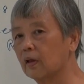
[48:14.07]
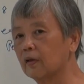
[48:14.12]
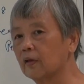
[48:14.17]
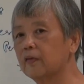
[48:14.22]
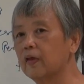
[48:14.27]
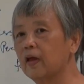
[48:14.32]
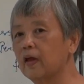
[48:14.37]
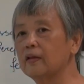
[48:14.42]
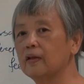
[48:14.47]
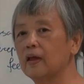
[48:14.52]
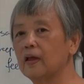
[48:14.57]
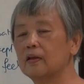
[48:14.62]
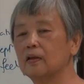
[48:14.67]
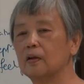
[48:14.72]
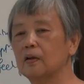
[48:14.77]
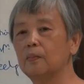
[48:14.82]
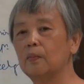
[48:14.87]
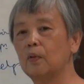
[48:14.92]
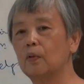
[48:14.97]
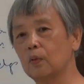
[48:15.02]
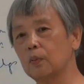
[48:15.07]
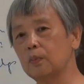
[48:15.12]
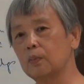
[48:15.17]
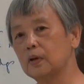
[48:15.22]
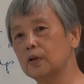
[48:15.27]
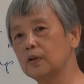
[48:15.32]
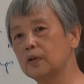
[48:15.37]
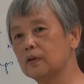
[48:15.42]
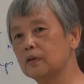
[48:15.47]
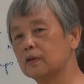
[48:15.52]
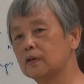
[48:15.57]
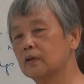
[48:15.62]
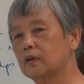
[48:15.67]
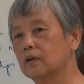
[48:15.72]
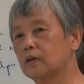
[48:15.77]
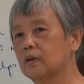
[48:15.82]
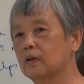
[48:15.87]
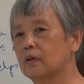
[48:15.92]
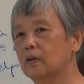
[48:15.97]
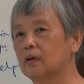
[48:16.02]
then at the moment,
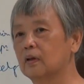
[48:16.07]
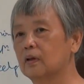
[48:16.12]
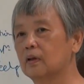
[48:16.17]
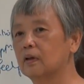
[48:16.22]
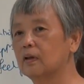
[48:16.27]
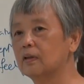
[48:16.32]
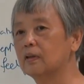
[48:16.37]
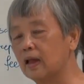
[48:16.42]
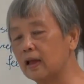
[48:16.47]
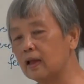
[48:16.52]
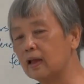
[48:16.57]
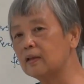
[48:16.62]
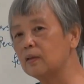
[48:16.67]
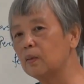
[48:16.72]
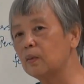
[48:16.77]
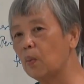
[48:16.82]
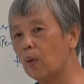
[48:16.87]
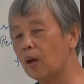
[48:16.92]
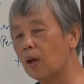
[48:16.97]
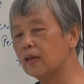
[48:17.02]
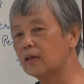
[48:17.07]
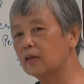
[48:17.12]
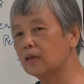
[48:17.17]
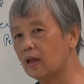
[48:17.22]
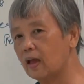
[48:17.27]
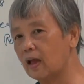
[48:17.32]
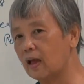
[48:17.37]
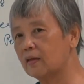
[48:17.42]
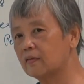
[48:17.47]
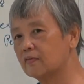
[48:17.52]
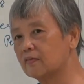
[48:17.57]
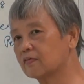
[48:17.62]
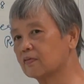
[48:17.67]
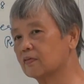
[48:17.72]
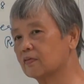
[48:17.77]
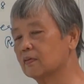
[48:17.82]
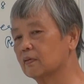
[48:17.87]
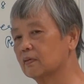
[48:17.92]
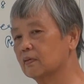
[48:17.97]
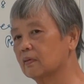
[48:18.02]
then where it ends,